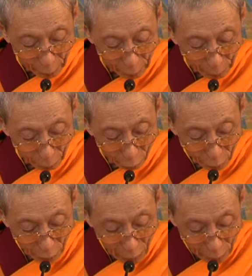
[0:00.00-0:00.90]
if you
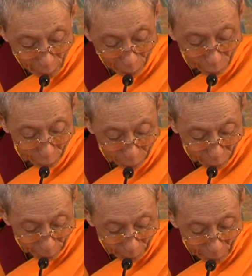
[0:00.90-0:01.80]
not enter
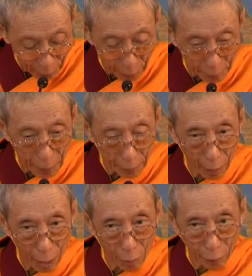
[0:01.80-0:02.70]
Buddhism, remain
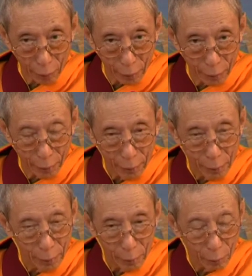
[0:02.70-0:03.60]
out,
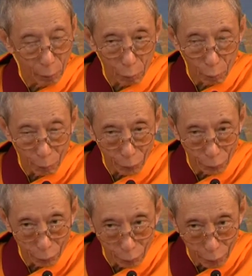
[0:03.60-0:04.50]
no
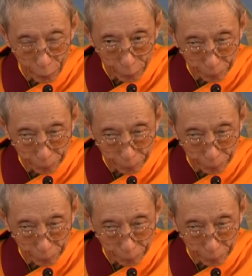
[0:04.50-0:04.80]
opportunity.